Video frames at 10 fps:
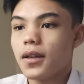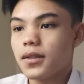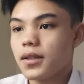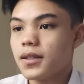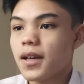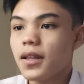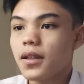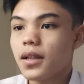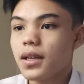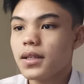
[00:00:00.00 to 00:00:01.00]
and the
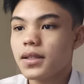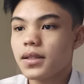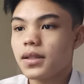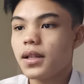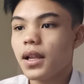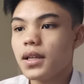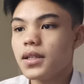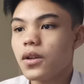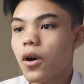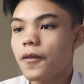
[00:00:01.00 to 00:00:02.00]
title is The
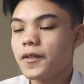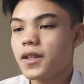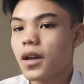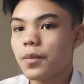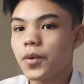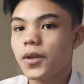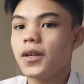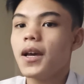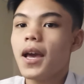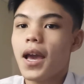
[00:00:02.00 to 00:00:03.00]
Legend of Singapore,
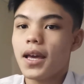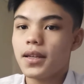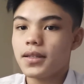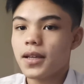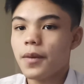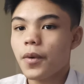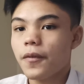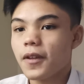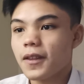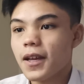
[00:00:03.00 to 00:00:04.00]
and the type
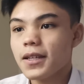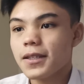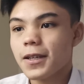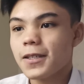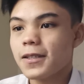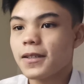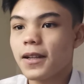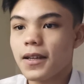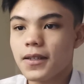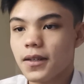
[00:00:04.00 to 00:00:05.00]
of the text is
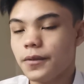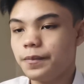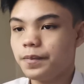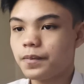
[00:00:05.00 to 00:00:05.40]
legend.